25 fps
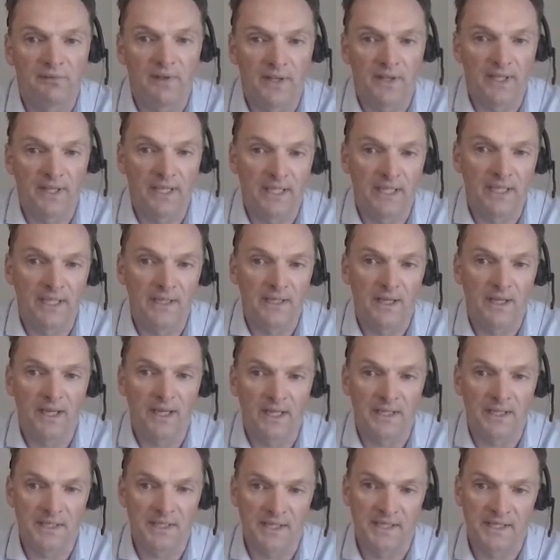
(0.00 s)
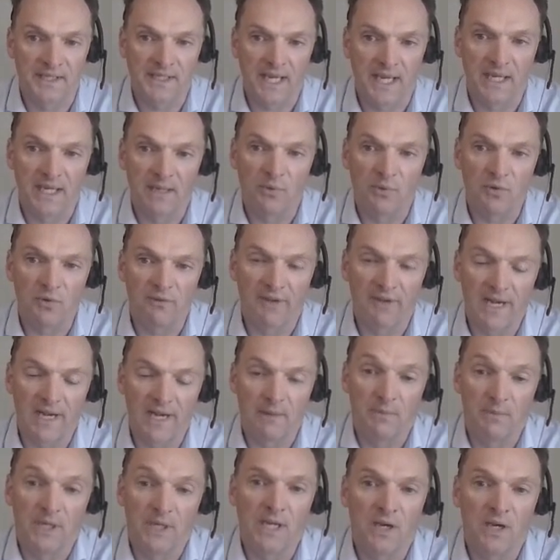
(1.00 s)
the Sustainable
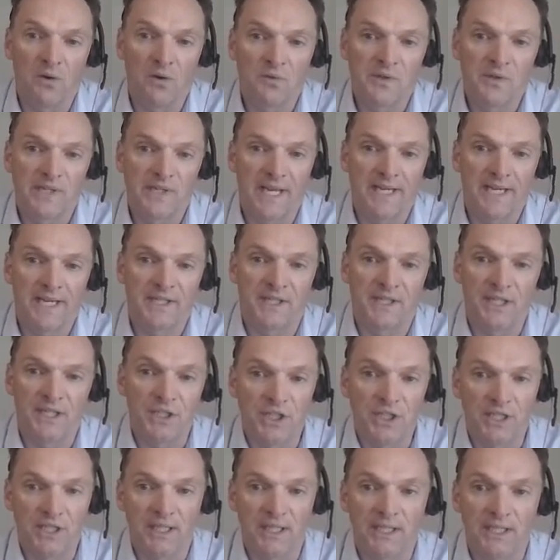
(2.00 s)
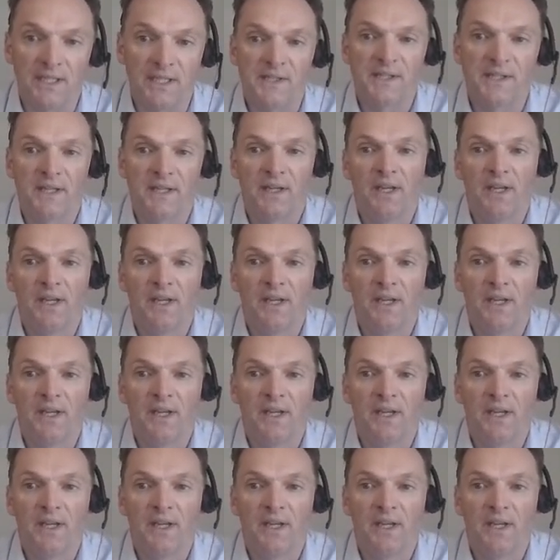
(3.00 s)
Development Goals, SDGs.